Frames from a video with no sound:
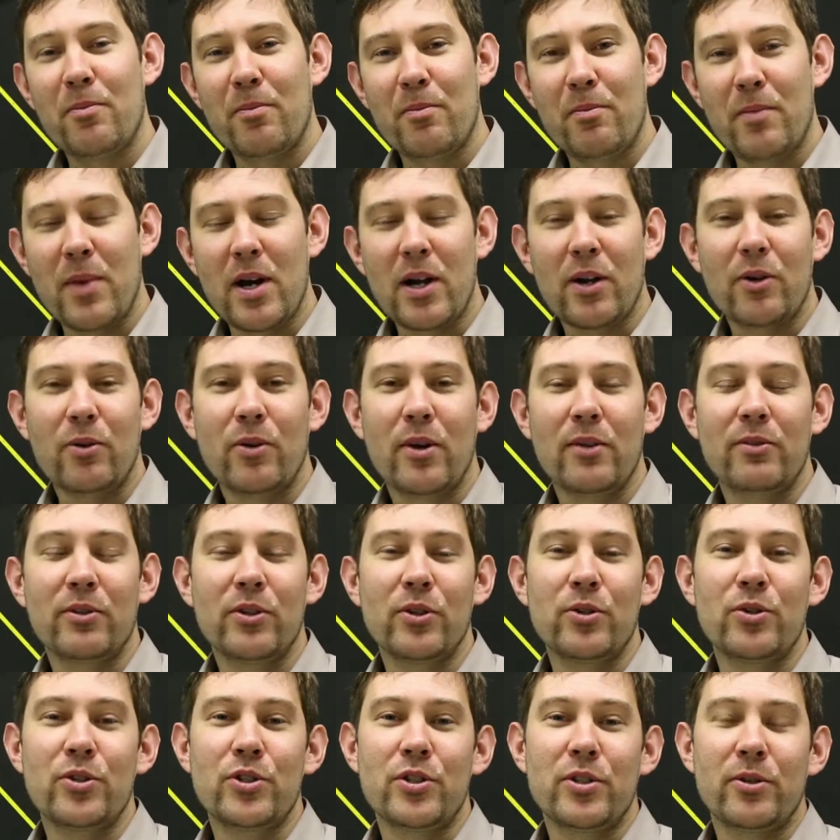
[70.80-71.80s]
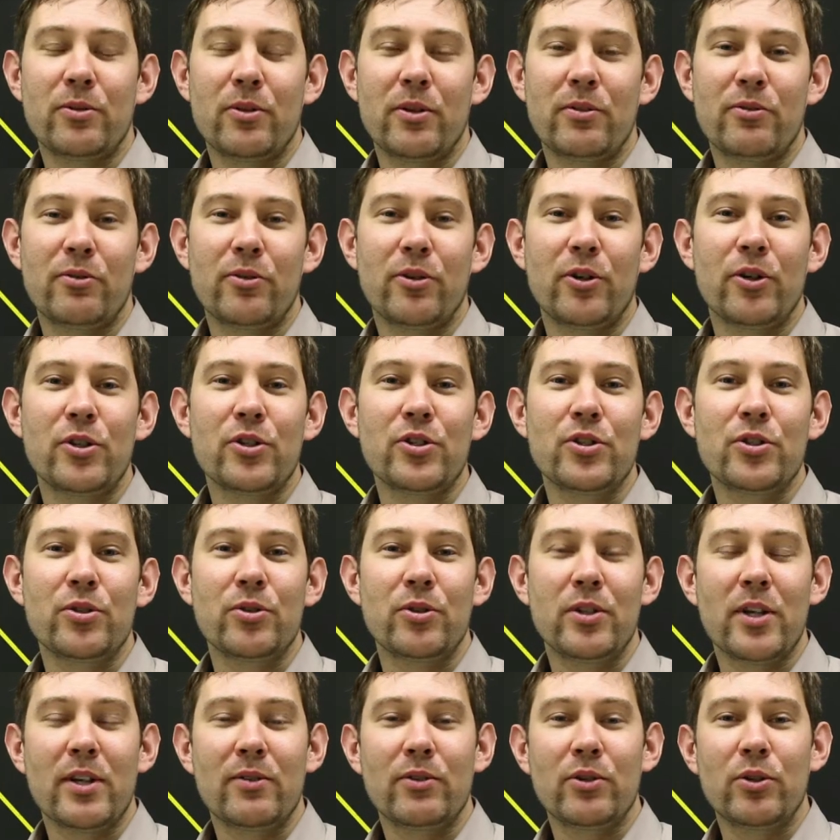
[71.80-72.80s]
Macroevolution refers to
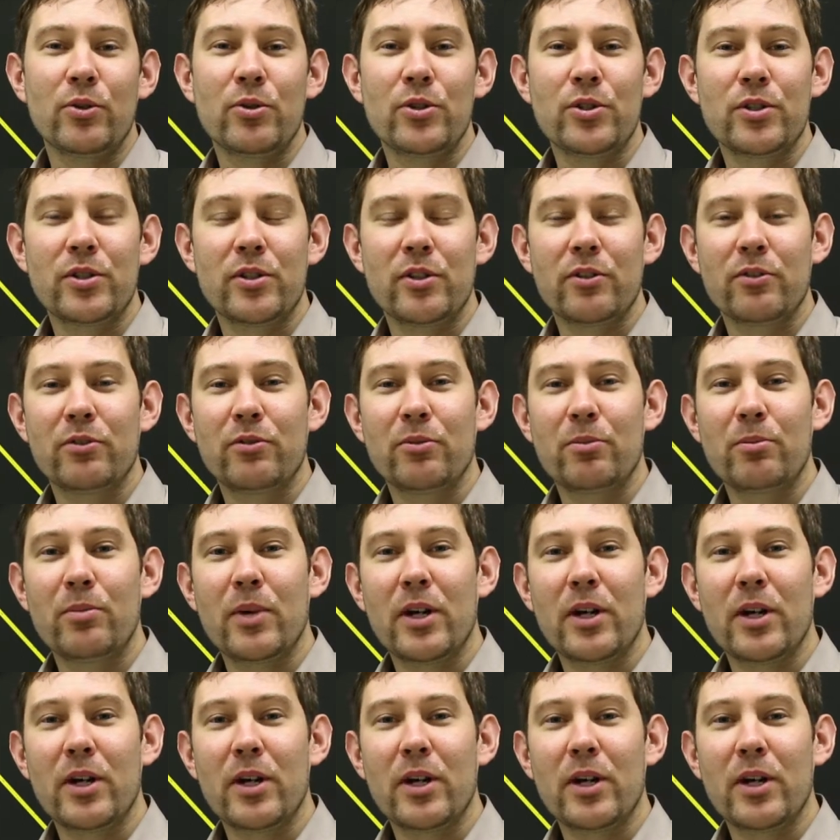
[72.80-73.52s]
the evolution of